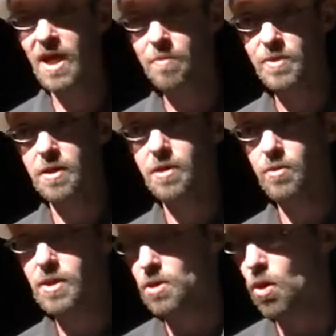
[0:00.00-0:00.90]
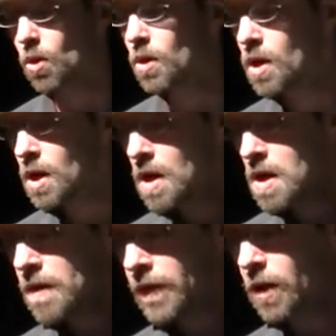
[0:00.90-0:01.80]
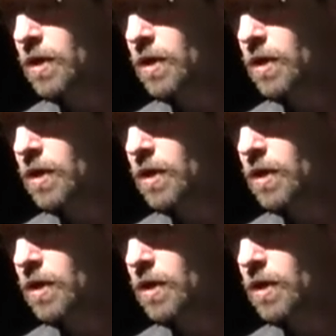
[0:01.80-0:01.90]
cut under US law. They